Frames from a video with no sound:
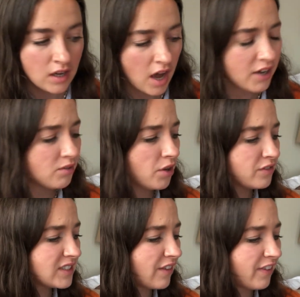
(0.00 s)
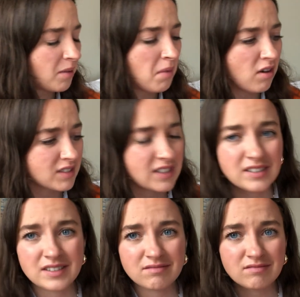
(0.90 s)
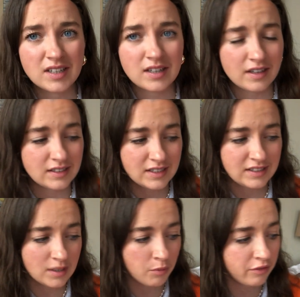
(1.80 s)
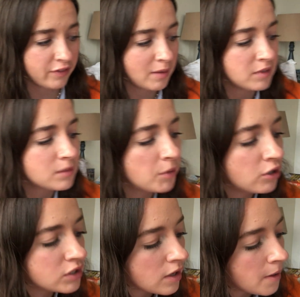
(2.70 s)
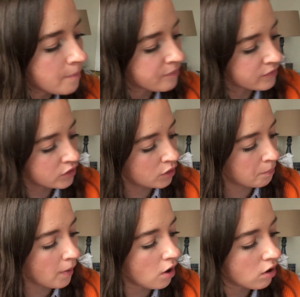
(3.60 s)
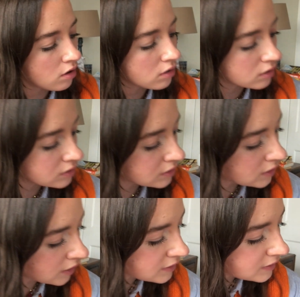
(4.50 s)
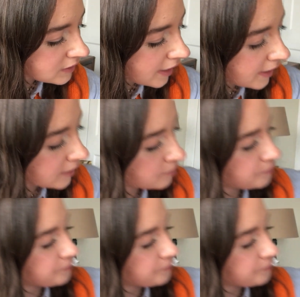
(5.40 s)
I don't know if Stefan Marks is he someone famous, because the box does say